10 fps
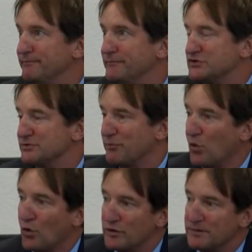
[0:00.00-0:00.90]

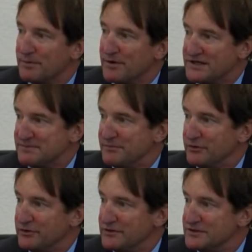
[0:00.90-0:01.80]
support the
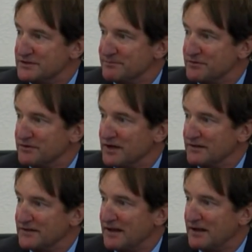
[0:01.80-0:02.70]
possibility that something
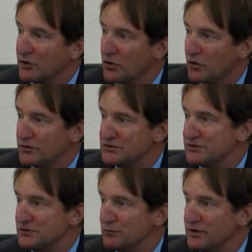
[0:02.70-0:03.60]
like that occurred.
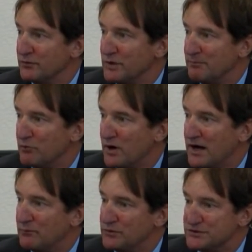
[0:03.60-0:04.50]
So the runaway
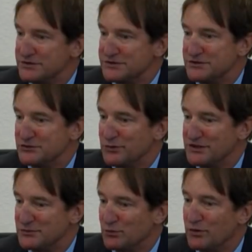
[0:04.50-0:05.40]
bride was a
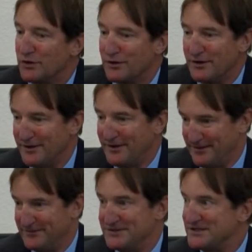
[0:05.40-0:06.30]
situation where
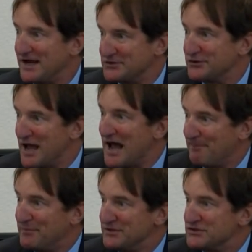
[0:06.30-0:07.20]
this actually
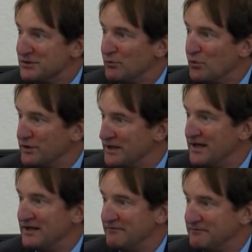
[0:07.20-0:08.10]
happened. Someone
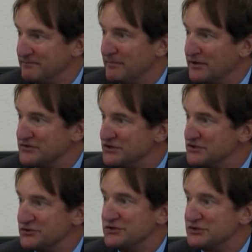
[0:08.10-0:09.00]
had
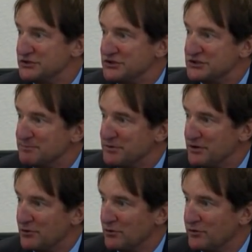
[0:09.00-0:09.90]
essentially just
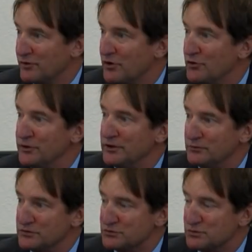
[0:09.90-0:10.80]
disappeared on their own and
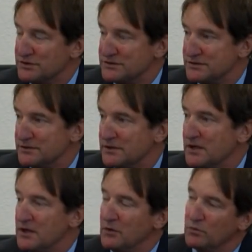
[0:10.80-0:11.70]
it was recent.
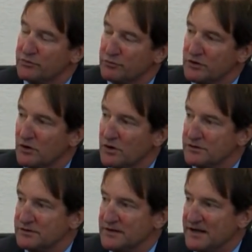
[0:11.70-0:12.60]
With regard
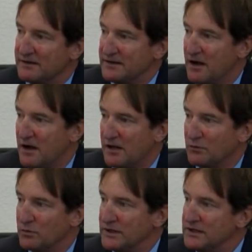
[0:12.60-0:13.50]
to Natalee
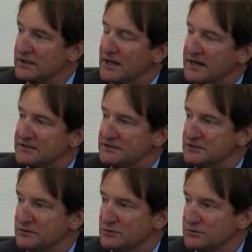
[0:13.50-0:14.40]
Holloway, it had to
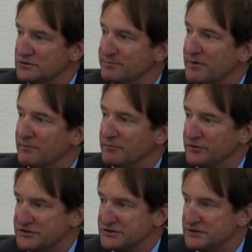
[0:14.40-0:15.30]
do with the
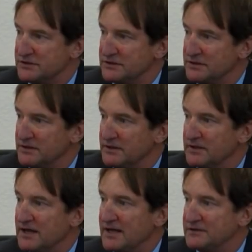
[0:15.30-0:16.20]
publicity.
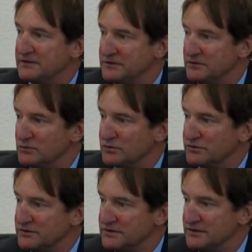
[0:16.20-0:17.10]
It had to do
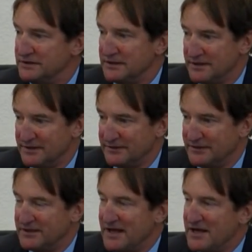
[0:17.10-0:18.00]
with the
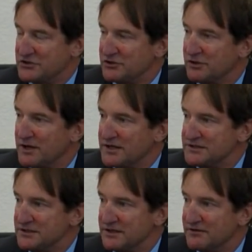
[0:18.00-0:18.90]
the
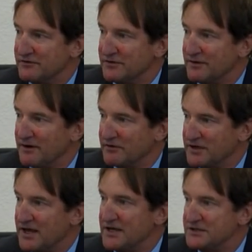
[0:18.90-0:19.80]
nationalizing of a, a,
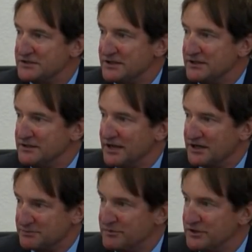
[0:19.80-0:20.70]
case and the
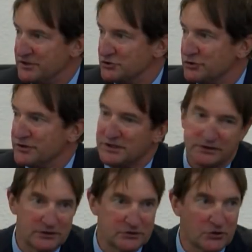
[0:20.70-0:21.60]
exponential, as
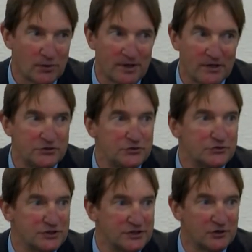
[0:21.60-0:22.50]
a, a, term I
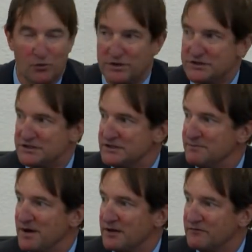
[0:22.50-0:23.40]
used, increase in the
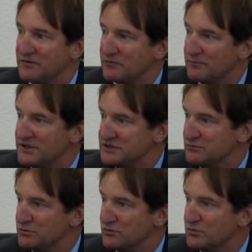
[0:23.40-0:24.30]
amount of
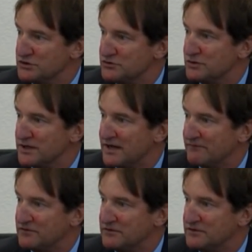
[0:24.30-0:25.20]
information with which you would
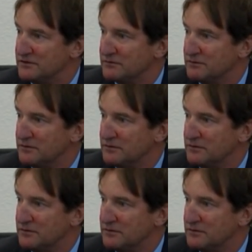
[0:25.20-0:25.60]
have to deal.